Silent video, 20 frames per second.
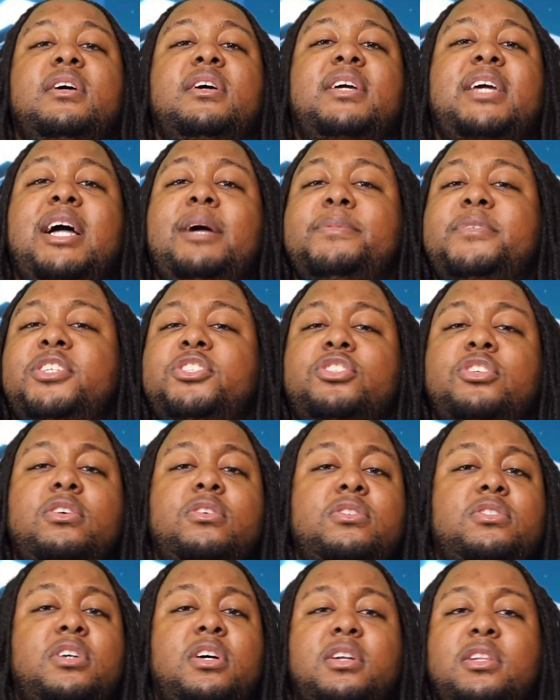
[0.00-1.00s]
Competition
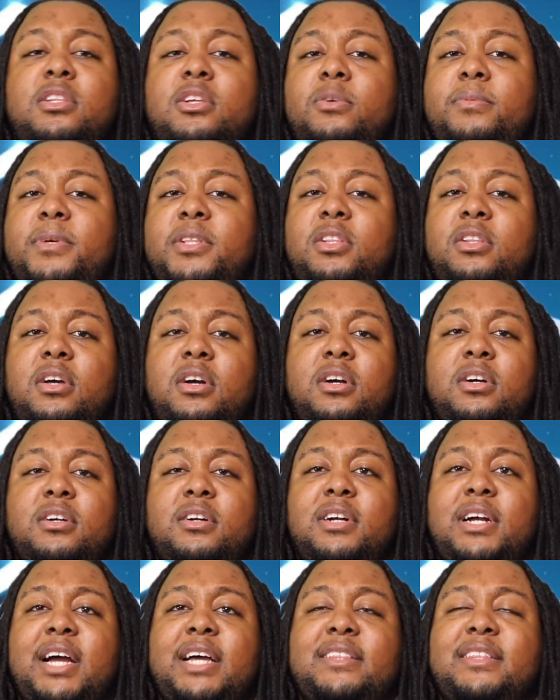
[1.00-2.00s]
goes on a little bit
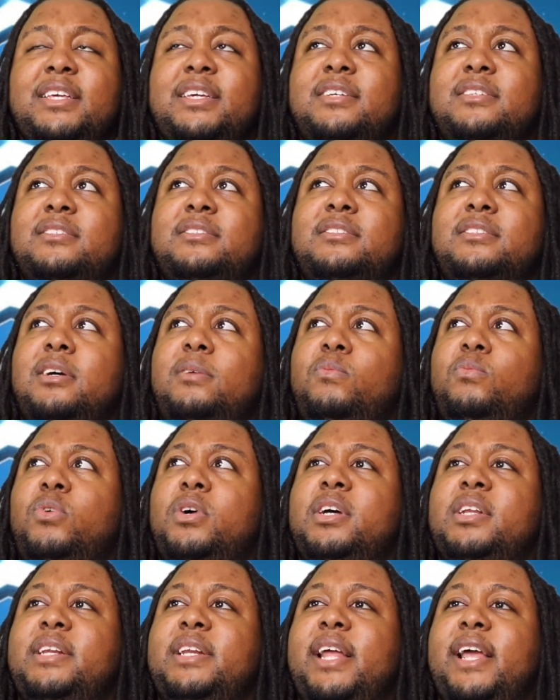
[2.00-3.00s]
longer. I think
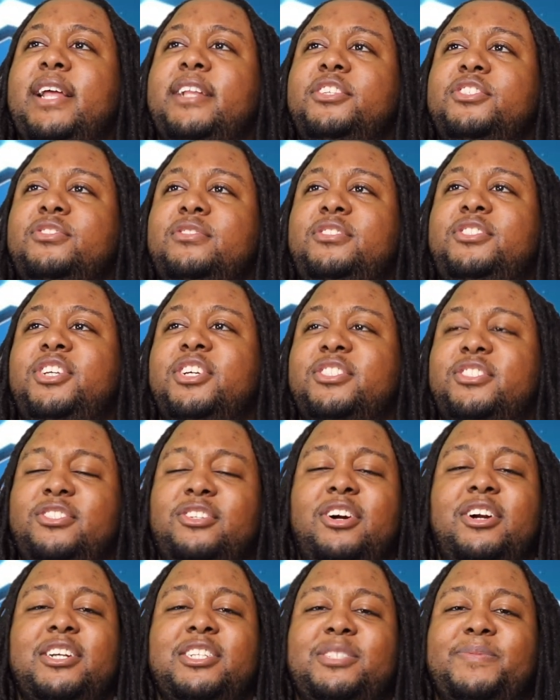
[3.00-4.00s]
someone had just
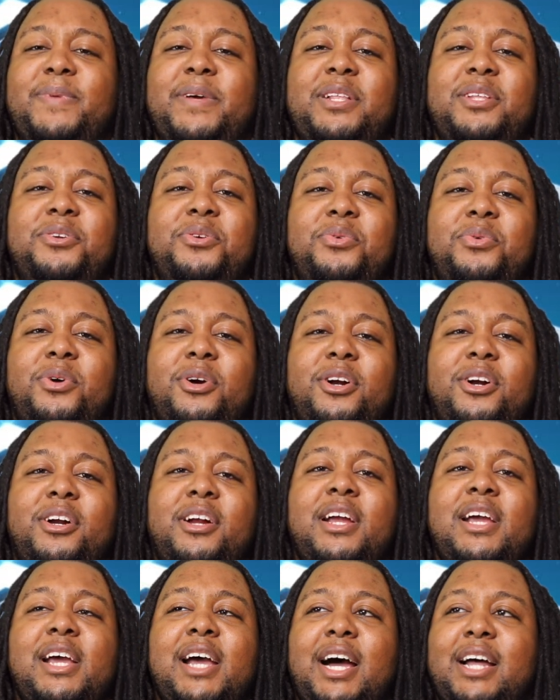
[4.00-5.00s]
started spelling the word.